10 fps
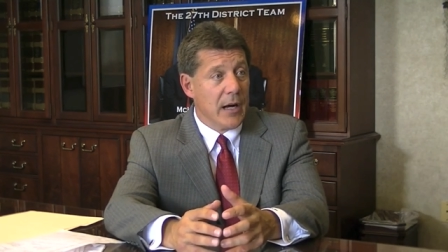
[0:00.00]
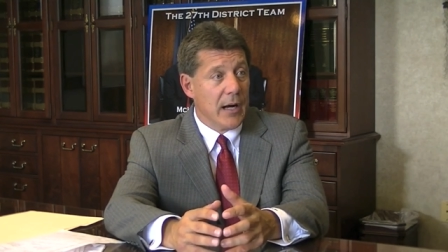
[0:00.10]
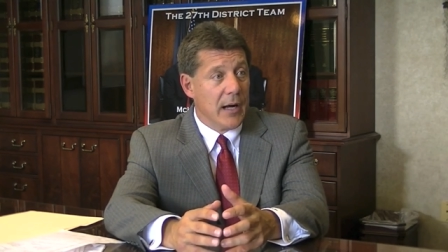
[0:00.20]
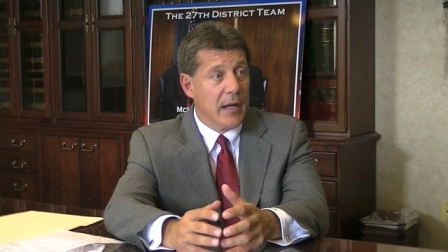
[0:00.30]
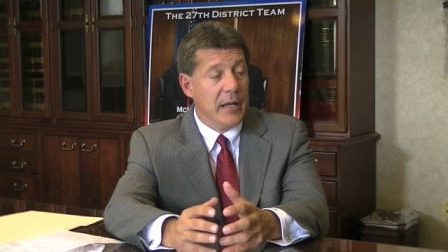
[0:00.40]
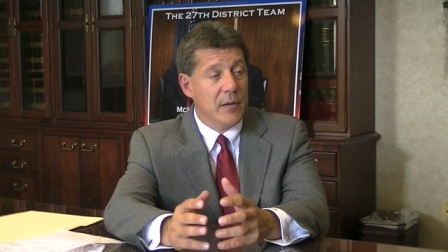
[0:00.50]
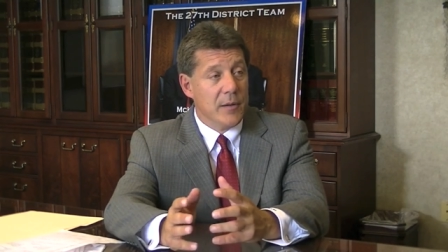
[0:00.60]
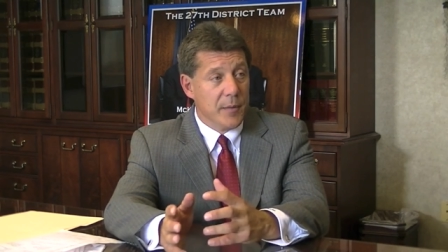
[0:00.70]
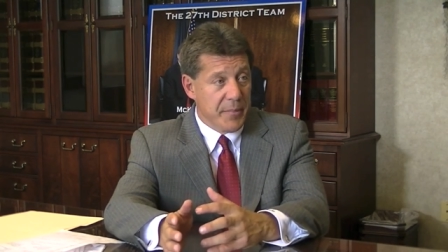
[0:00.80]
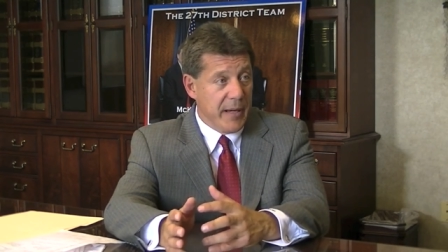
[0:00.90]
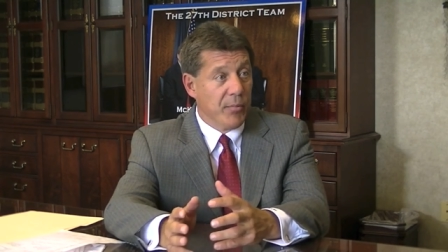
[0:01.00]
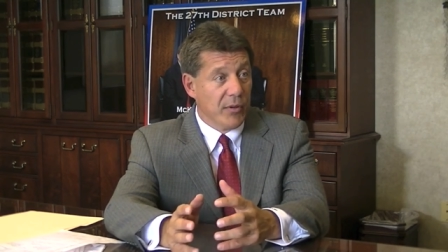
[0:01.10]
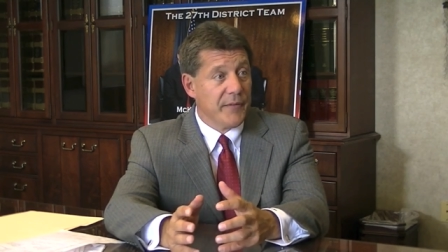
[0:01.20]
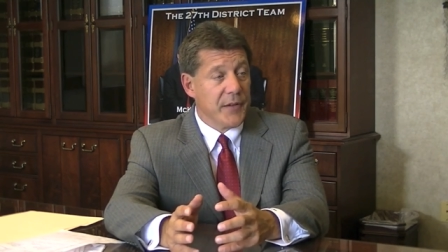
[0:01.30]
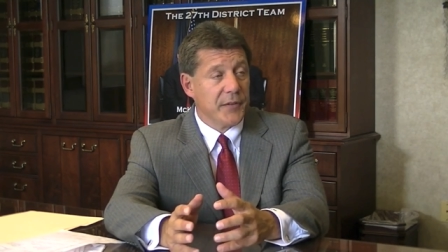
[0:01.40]
Uh, it, the
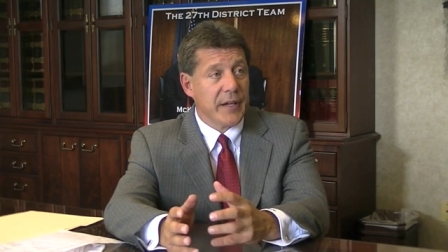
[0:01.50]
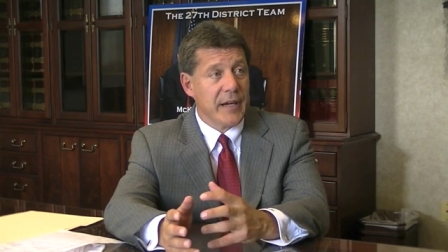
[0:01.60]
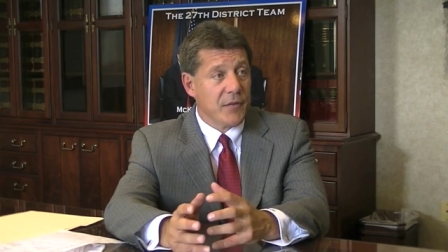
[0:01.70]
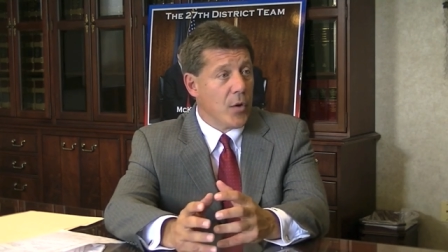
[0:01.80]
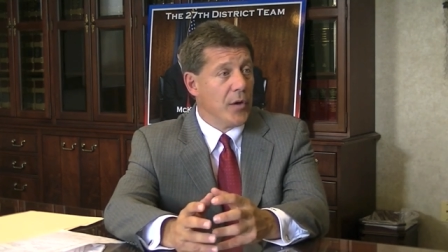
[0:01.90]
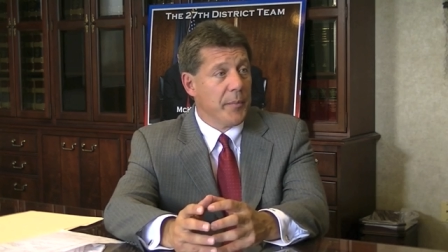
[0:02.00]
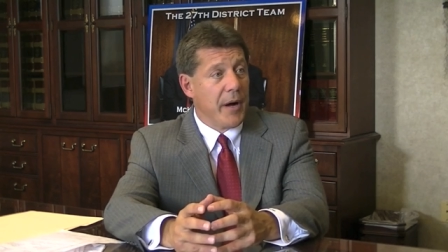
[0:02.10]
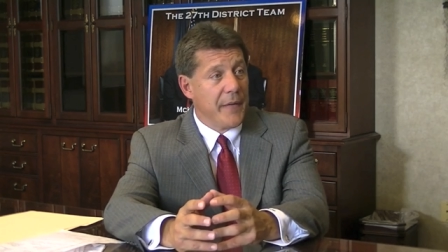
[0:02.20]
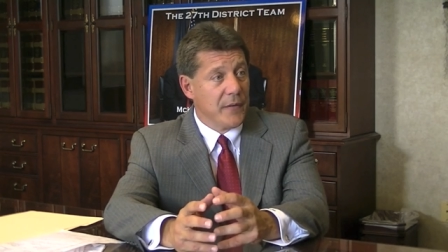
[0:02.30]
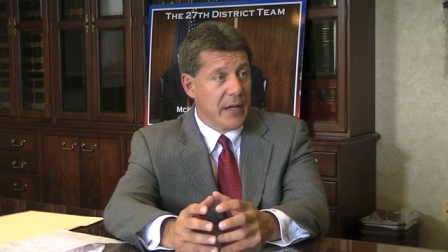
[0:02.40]
people of the state have called upon